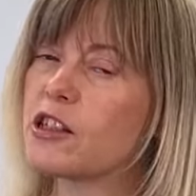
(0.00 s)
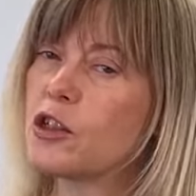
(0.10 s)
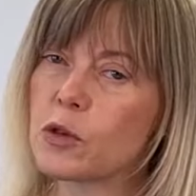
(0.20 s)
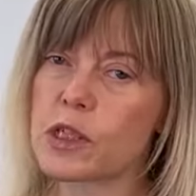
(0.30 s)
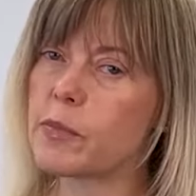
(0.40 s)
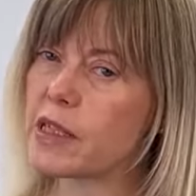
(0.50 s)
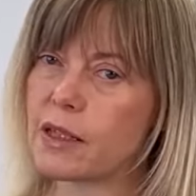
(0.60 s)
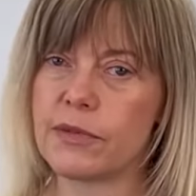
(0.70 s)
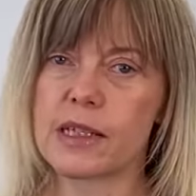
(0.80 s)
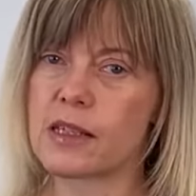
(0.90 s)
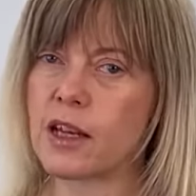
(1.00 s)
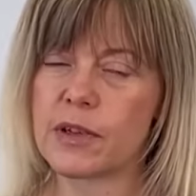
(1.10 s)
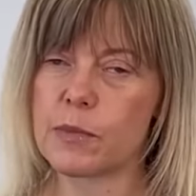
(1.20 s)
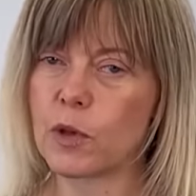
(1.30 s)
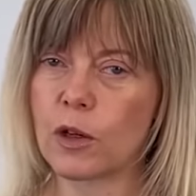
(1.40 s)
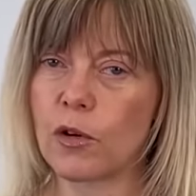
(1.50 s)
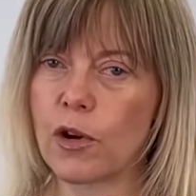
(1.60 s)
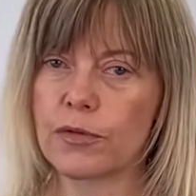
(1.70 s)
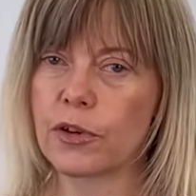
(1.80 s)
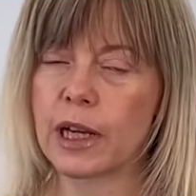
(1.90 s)
your specific service model or
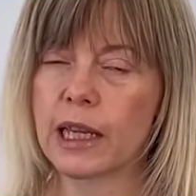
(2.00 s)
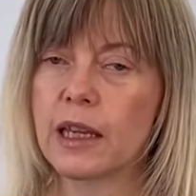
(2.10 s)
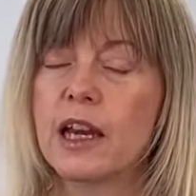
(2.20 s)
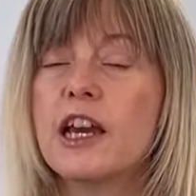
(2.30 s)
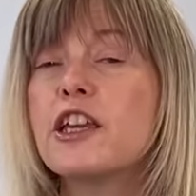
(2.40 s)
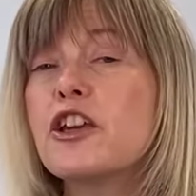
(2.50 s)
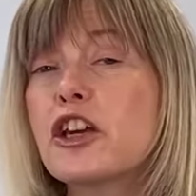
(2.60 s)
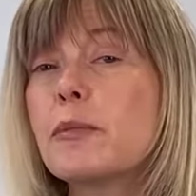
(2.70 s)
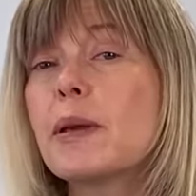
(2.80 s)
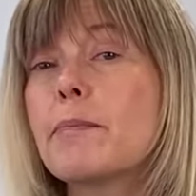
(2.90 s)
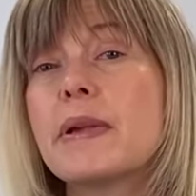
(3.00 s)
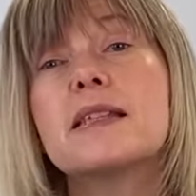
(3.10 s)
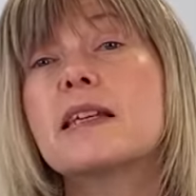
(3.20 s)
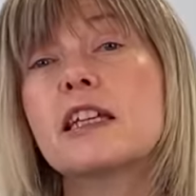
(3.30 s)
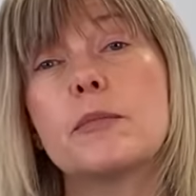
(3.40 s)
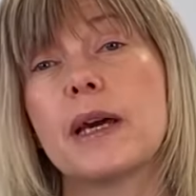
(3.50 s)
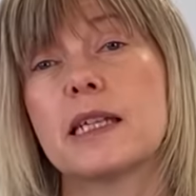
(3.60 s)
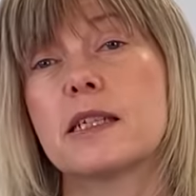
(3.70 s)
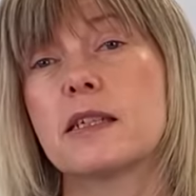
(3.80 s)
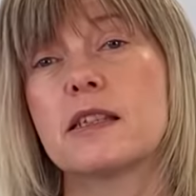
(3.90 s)
offering, you could be missing
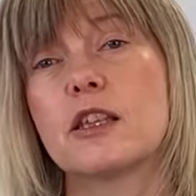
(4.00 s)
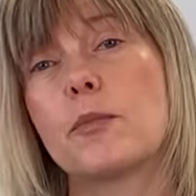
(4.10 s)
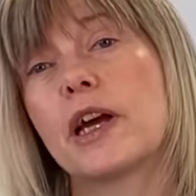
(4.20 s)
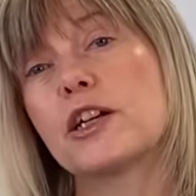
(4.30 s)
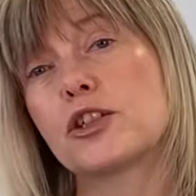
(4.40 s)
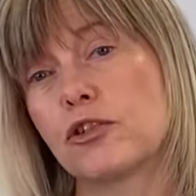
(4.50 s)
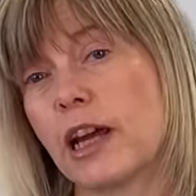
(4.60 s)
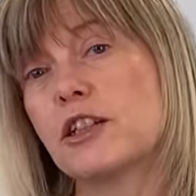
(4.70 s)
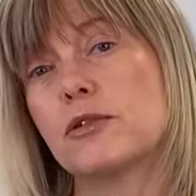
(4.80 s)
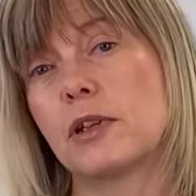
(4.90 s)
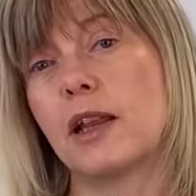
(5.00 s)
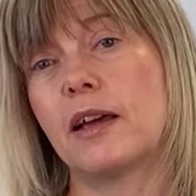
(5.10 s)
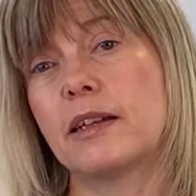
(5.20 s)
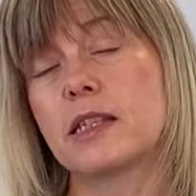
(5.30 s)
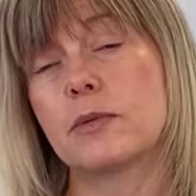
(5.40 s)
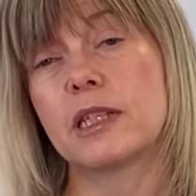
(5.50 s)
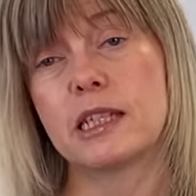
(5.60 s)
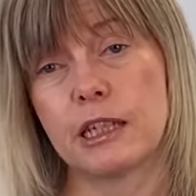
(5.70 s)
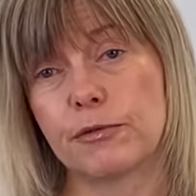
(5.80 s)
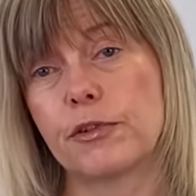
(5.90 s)
competitors that might attract your clients with a
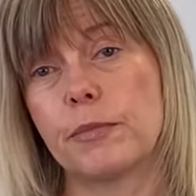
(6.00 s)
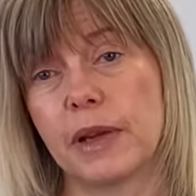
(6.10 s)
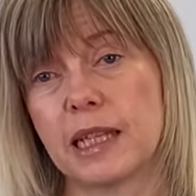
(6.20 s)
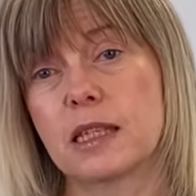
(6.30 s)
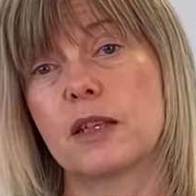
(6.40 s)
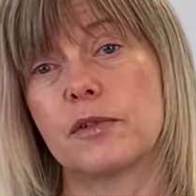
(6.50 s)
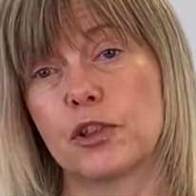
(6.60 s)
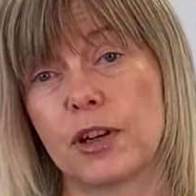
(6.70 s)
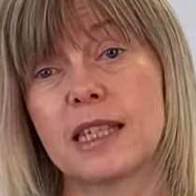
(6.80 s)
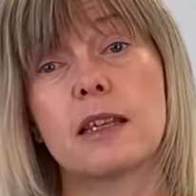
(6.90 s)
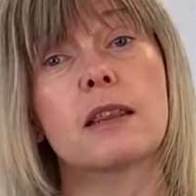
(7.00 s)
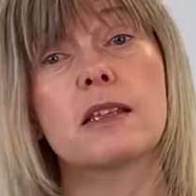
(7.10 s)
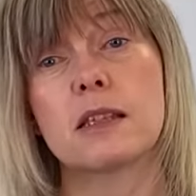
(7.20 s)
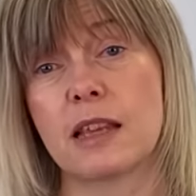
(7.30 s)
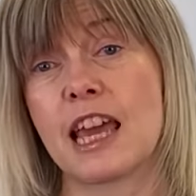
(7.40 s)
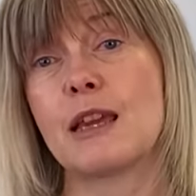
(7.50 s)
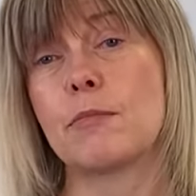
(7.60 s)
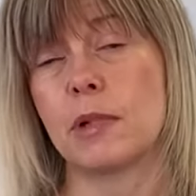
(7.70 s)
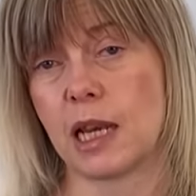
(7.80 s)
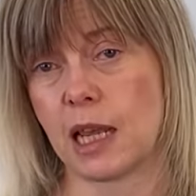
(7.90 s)
different means of addressing the same
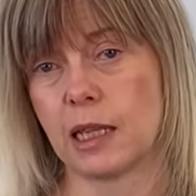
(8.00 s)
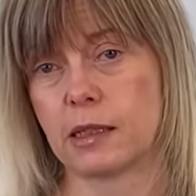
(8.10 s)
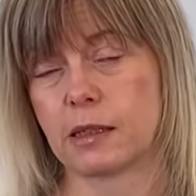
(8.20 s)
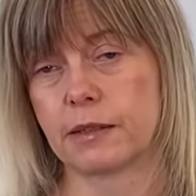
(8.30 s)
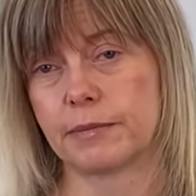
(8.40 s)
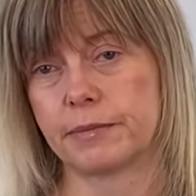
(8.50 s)
needs.